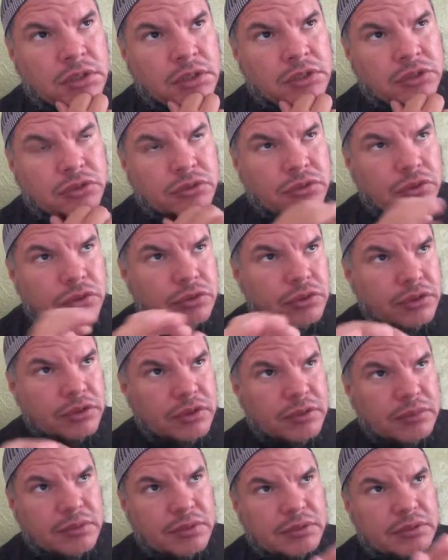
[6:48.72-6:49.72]
So those are
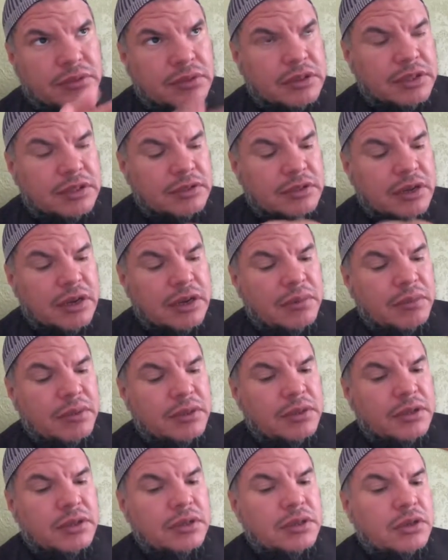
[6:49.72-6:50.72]
some of the things that I
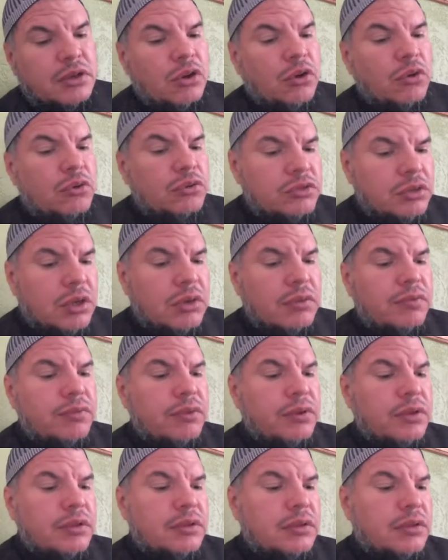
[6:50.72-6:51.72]
wanted to close off
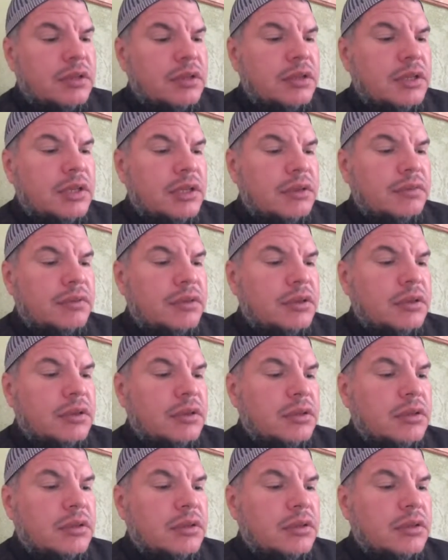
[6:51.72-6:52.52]
with in leaving